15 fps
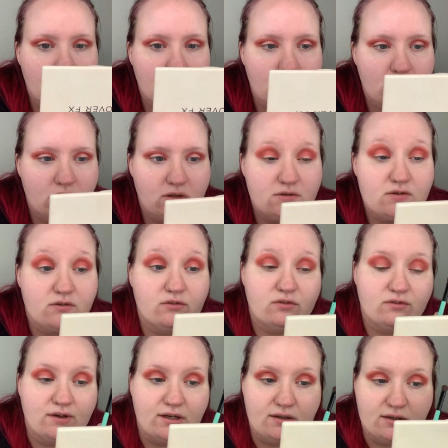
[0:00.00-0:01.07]
Those are
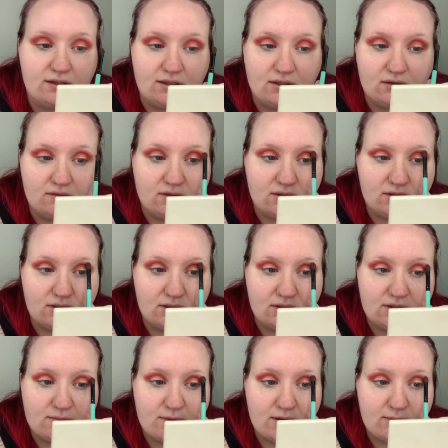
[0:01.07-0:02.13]
fairly even, like
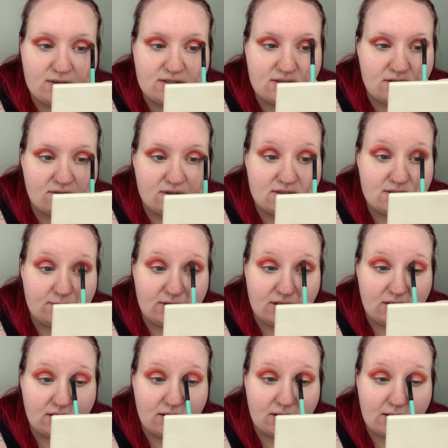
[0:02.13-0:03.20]
it's probably as even as I'm gonna
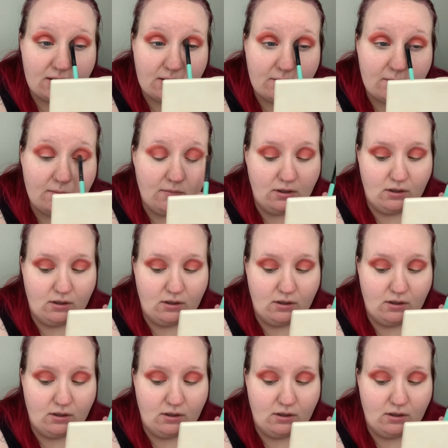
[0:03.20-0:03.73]
get them.